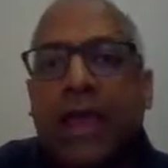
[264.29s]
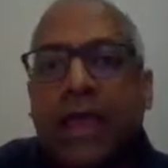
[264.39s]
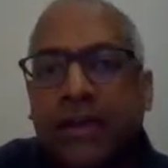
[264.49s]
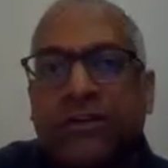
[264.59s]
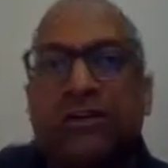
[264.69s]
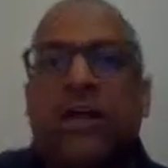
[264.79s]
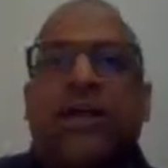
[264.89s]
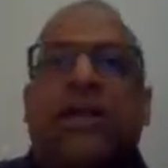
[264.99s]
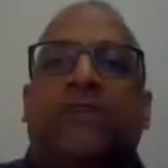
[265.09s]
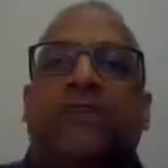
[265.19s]

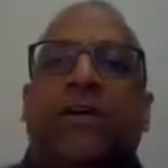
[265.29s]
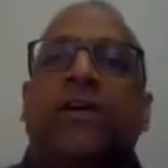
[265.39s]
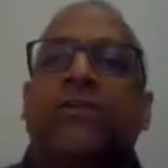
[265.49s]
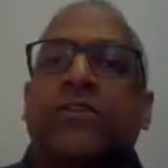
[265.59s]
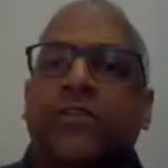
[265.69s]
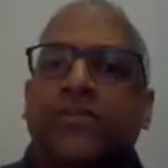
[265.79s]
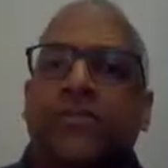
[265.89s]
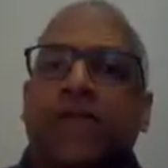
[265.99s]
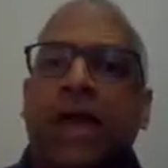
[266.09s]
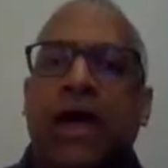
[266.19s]
integrating ourselves into
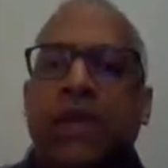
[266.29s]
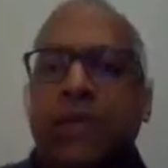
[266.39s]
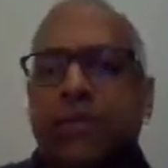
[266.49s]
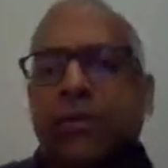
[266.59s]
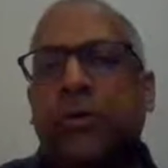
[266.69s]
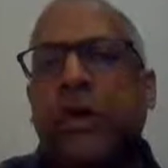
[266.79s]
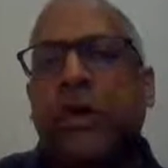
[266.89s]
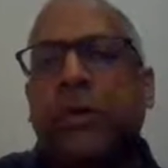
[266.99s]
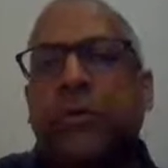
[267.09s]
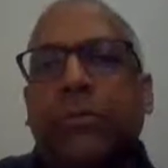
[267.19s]
reality, about
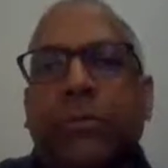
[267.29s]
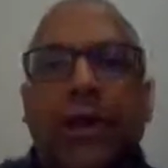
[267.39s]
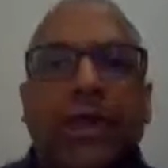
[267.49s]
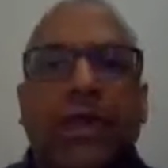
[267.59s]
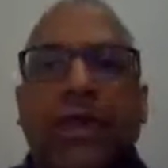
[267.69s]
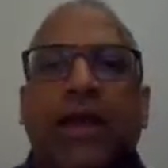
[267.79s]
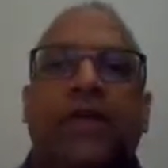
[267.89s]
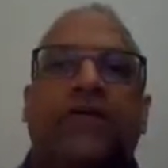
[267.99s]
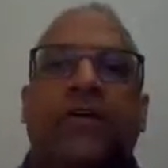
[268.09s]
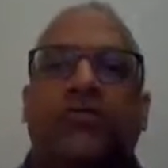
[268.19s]
breaking out
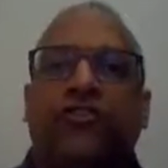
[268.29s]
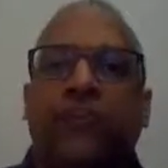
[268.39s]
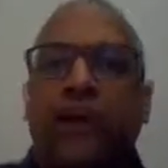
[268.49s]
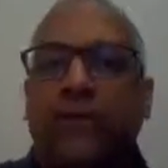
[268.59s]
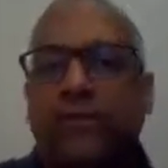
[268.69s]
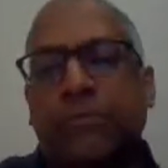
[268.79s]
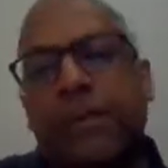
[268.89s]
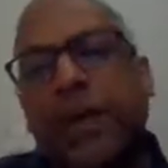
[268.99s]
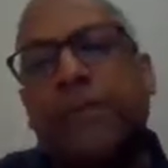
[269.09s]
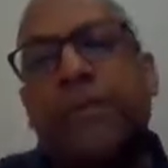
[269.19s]
of our shells and
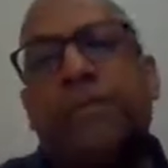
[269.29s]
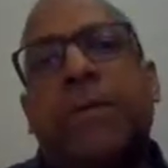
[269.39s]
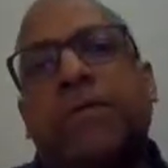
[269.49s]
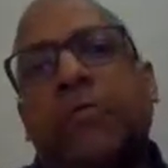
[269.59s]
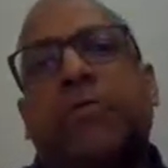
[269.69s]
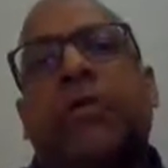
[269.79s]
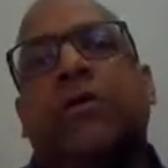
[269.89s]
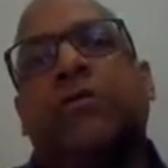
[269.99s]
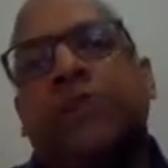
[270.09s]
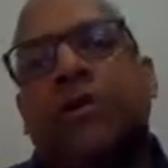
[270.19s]
becoming people who are
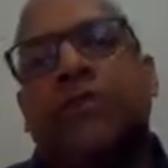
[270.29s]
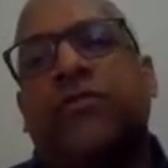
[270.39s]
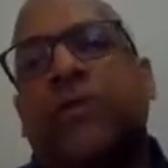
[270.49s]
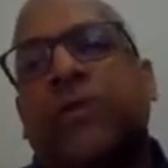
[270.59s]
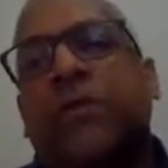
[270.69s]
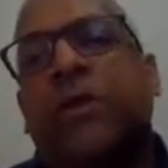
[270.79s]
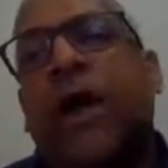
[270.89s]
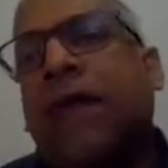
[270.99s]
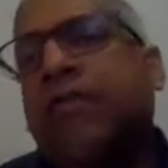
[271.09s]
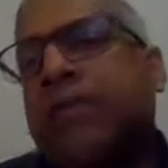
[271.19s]
in charge of our own lives.